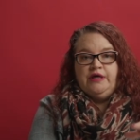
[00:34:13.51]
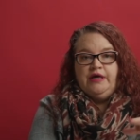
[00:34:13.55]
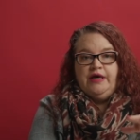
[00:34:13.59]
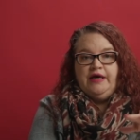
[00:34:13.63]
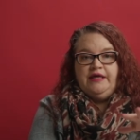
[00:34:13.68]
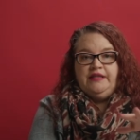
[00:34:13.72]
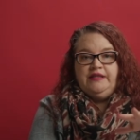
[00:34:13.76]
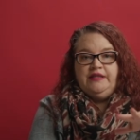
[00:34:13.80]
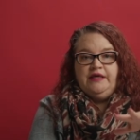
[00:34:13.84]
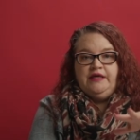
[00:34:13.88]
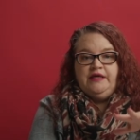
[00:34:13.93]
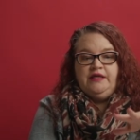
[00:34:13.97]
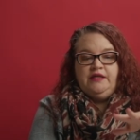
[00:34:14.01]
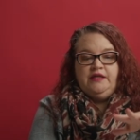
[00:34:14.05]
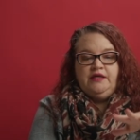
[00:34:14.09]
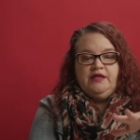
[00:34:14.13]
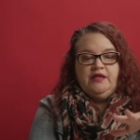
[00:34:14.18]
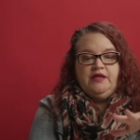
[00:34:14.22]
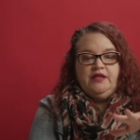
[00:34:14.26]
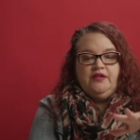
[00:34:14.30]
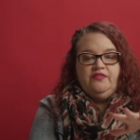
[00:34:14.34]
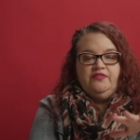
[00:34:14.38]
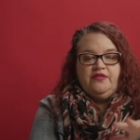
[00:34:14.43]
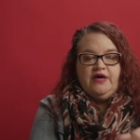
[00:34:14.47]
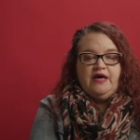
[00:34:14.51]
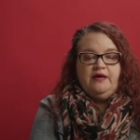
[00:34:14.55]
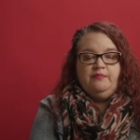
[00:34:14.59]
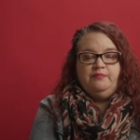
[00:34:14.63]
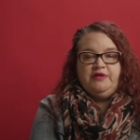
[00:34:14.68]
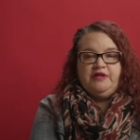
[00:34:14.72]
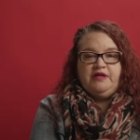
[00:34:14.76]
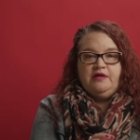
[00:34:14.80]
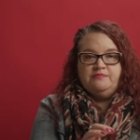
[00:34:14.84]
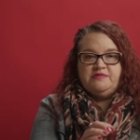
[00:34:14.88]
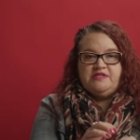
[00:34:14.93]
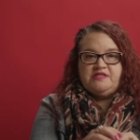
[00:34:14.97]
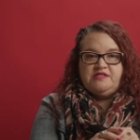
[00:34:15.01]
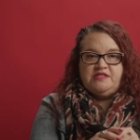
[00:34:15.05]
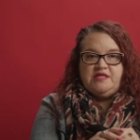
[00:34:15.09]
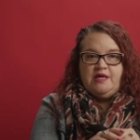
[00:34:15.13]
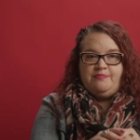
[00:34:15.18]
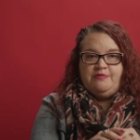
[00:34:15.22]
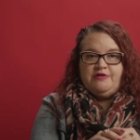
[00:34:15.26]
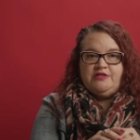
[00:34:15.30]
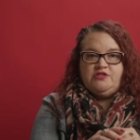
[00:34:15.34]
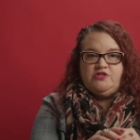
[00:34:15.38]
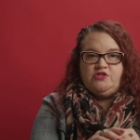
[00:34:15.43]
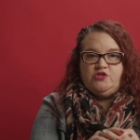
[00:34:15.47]
And then that becomes a
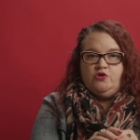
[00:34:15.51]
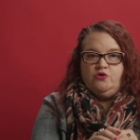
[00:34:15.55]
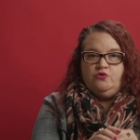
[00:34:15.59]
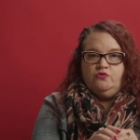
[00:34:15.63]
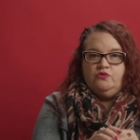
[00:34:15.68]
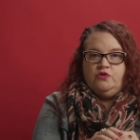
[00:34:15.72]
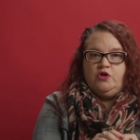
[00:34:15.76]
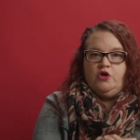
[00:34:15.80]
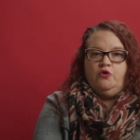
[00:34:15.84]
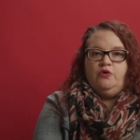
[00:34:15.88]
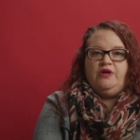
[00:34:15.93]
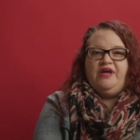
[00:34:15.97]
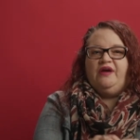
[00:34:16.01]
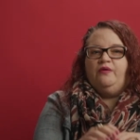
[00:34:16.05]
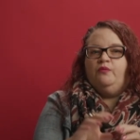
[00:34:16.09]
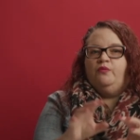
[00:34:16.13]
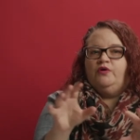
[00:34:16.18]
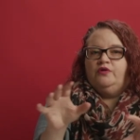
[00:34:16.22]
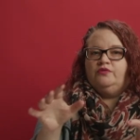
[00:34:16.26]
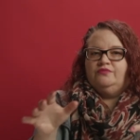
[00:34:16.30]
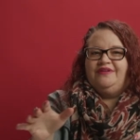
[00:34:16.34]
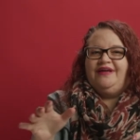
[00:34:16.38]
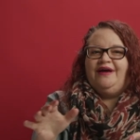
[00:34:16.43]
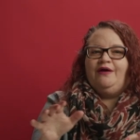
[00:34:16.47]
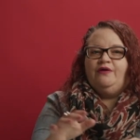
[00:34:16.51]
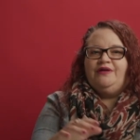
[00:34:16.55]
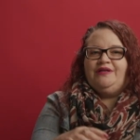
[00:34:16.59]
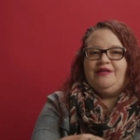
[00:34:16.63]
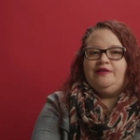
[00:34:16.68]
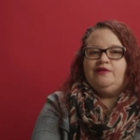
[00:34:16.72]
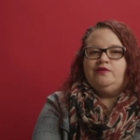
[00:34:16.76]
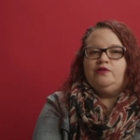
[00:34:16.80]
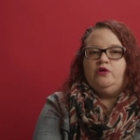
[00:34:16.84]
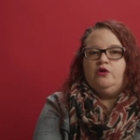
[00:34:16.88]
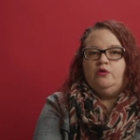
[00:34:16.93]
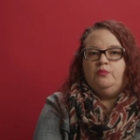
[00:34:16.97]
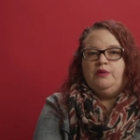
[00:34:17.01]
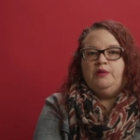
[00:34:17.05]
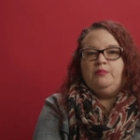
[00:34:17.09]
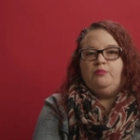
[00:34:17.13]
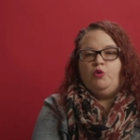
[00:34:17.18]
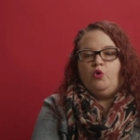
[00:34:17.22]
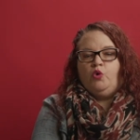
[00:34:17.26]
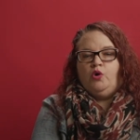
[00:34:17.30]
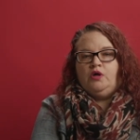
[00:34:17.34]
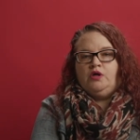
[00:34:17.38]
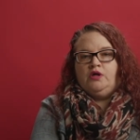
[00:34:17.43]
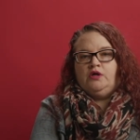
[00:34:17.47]
stepping stone. Okay, well, now I need a little bit
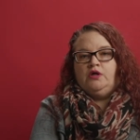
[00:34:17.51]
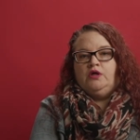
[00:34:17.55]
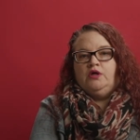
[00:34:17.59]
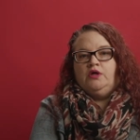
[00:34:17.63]
more,